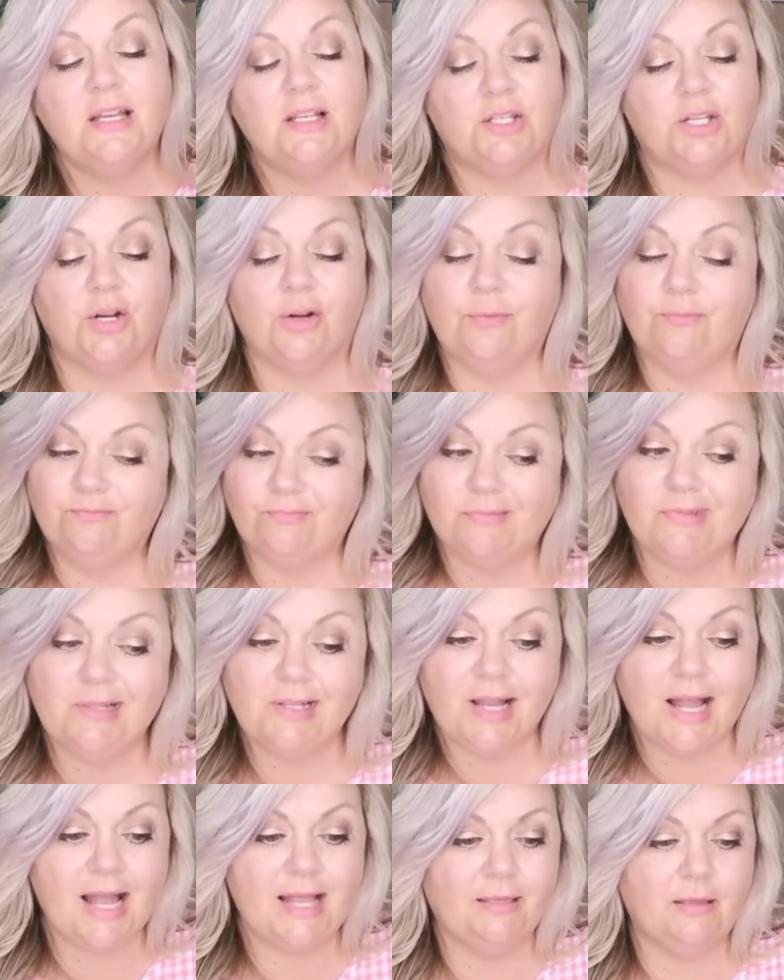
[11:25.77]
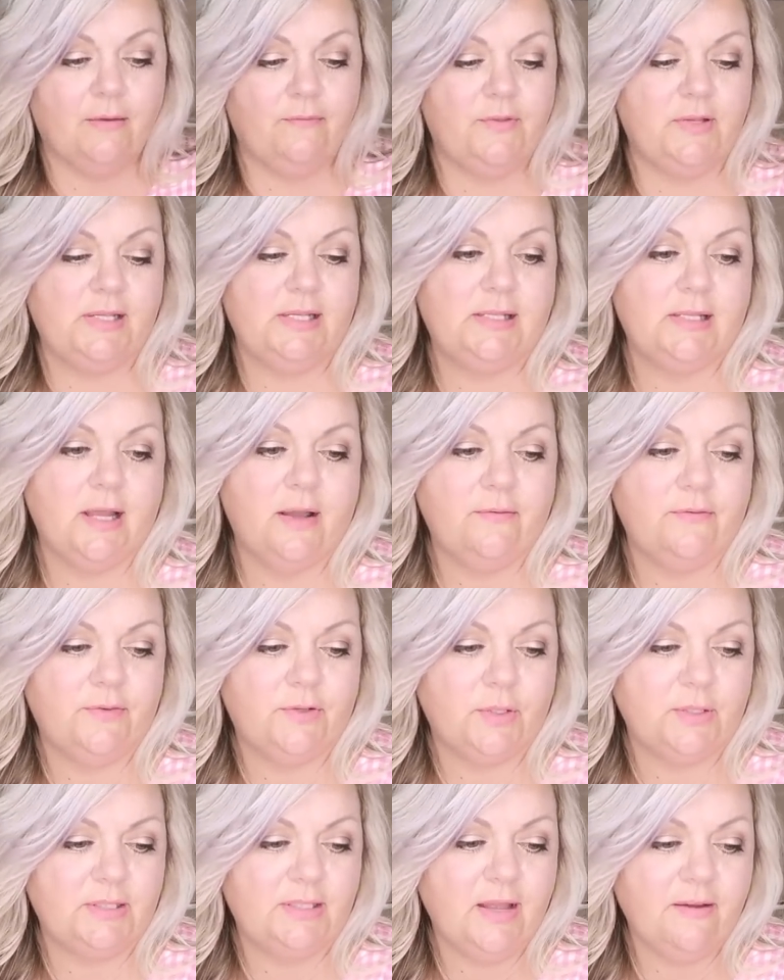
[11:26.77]
So I love this stuff.
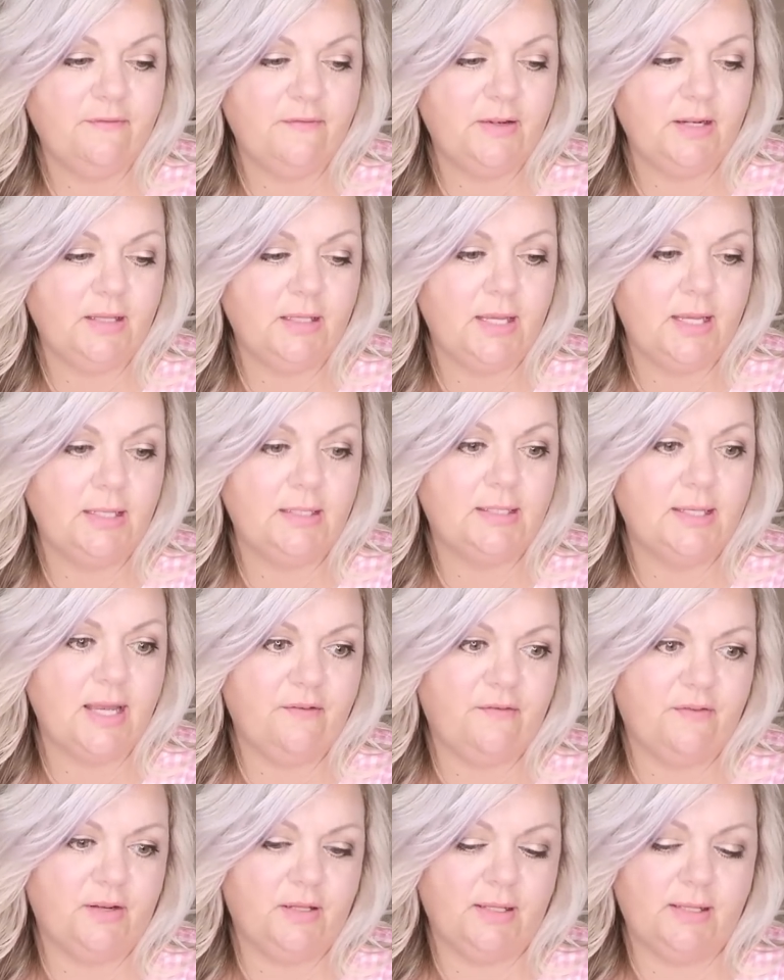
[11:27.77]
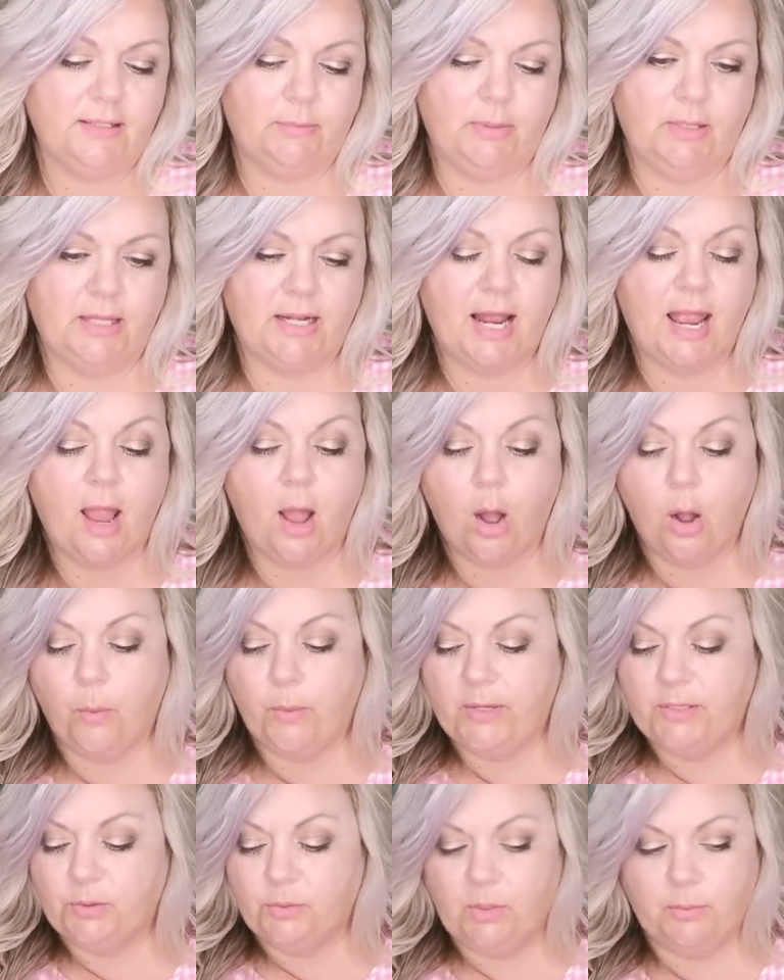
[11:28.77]
So definitely something that I
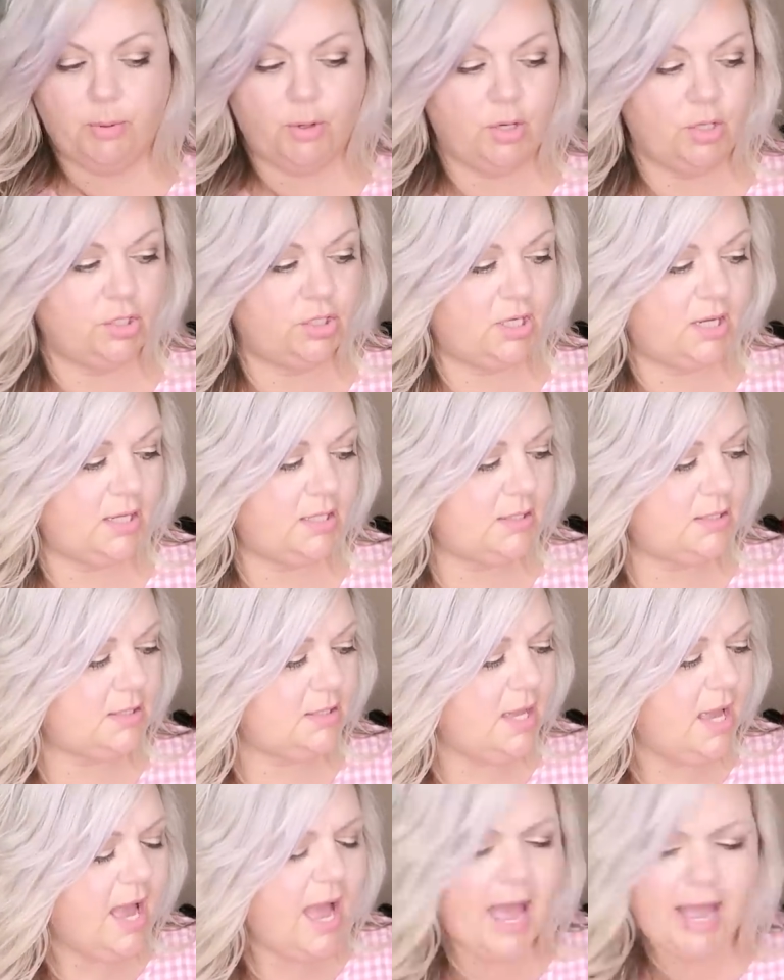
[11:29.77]
always repurchase.